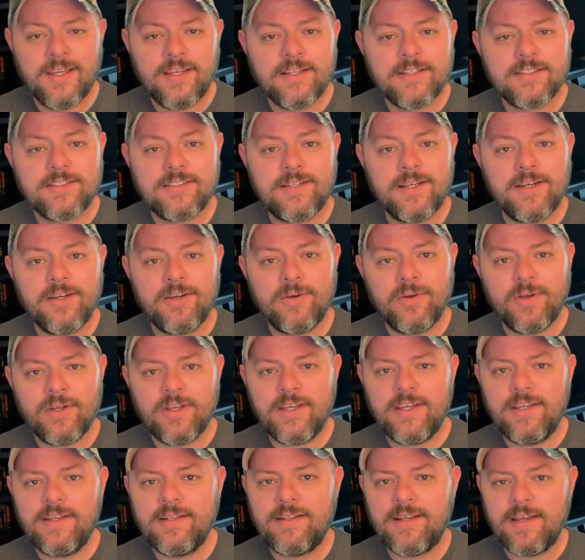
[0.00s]
So
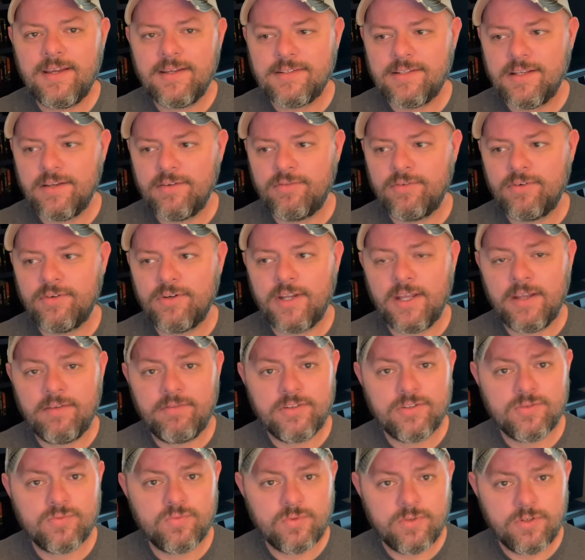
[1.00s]
he takes over
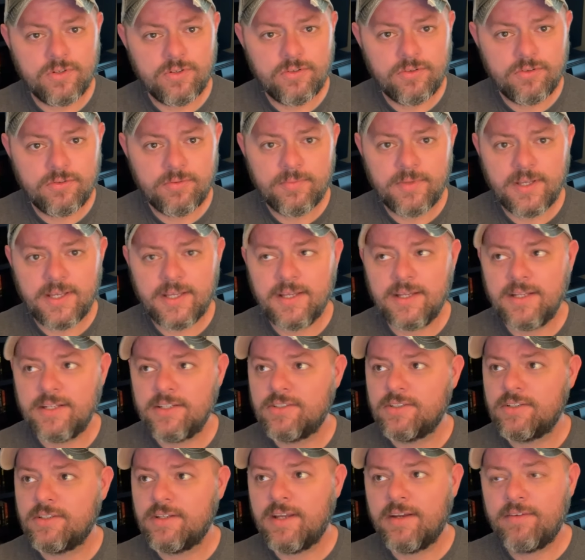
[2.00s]
David's room
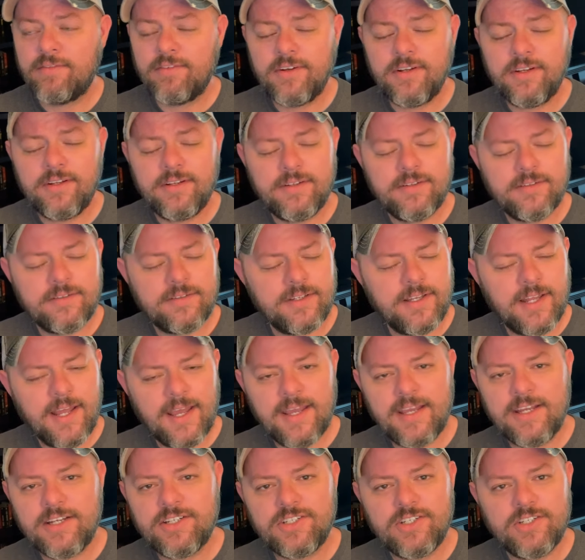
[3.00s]
and every
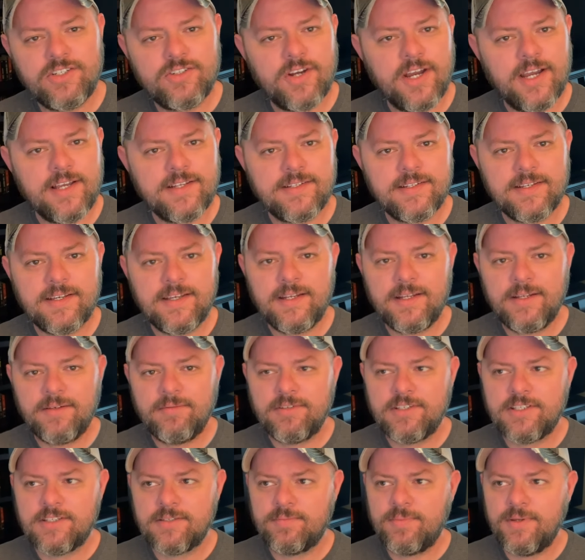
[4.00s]
day she tries to get him
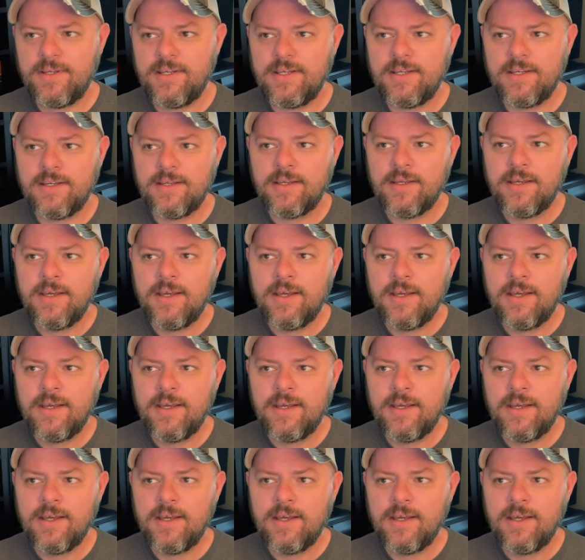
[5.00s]
to speak,